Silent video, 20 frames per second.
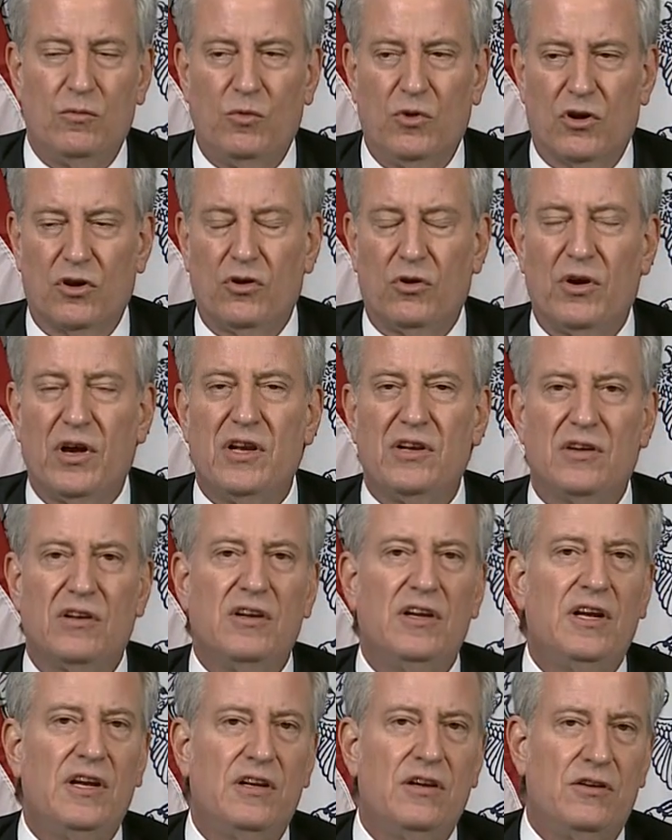We're going to
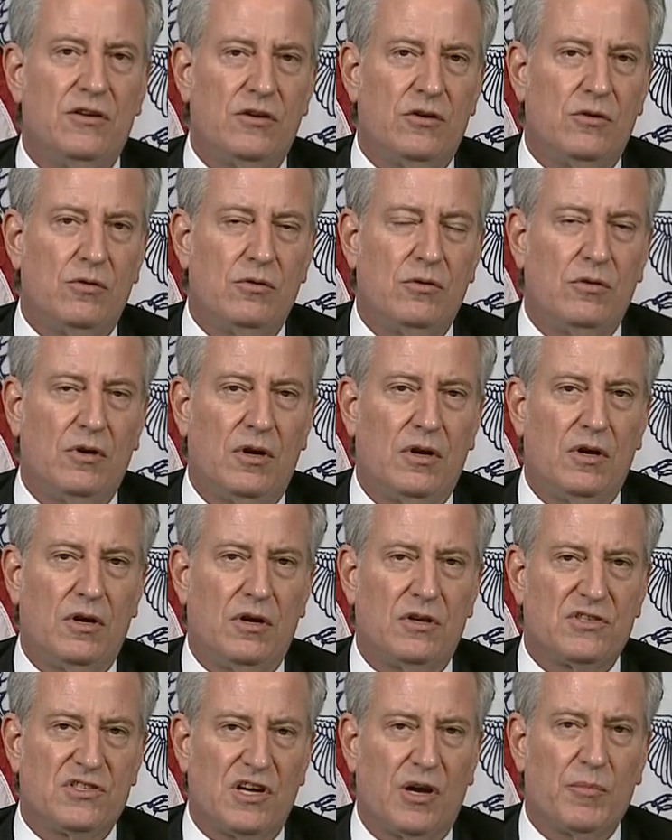need to do
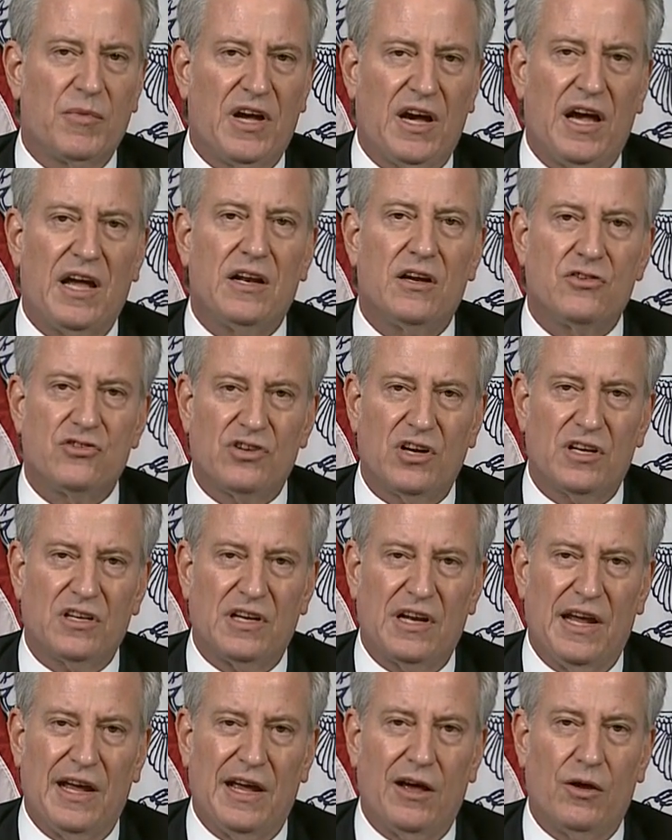uh, some kind of
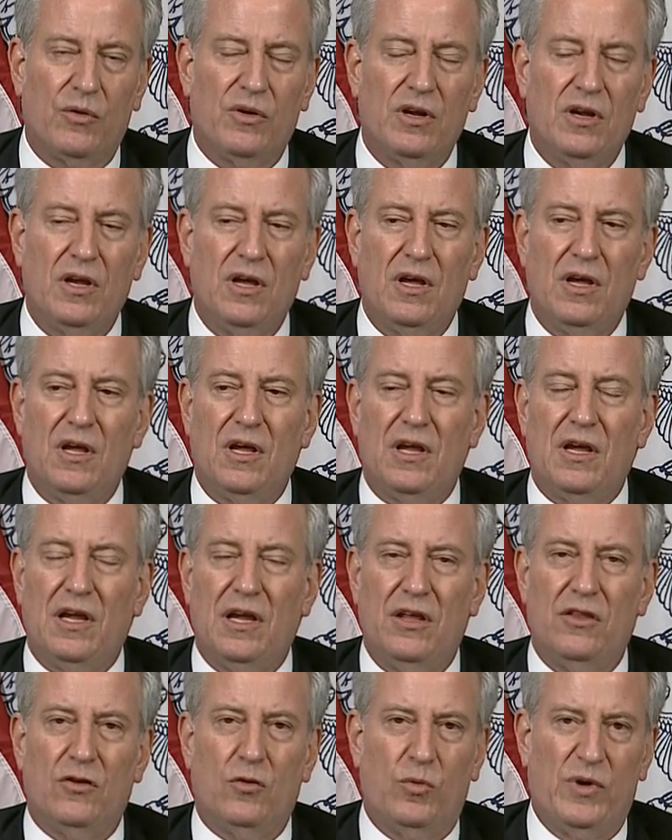shutdown
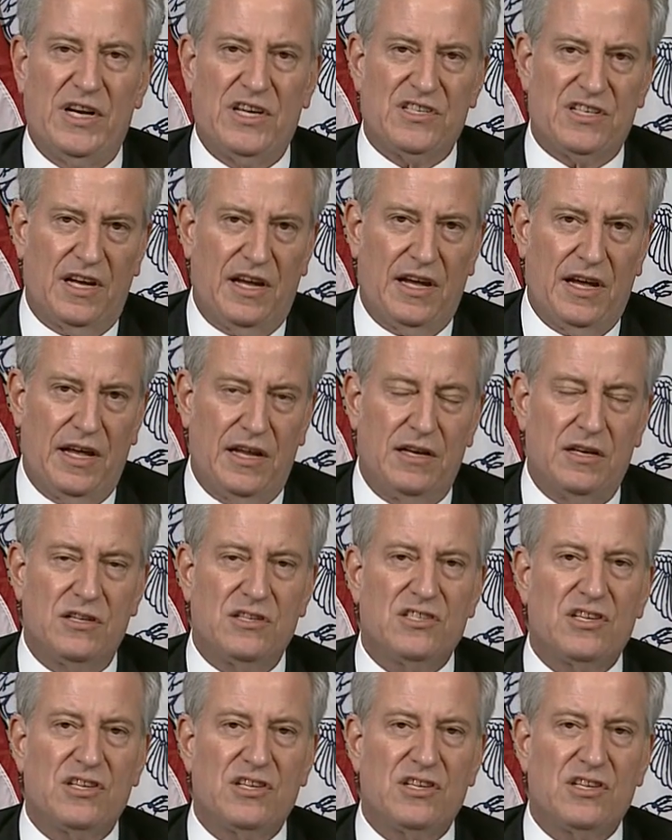in the weeks ahead.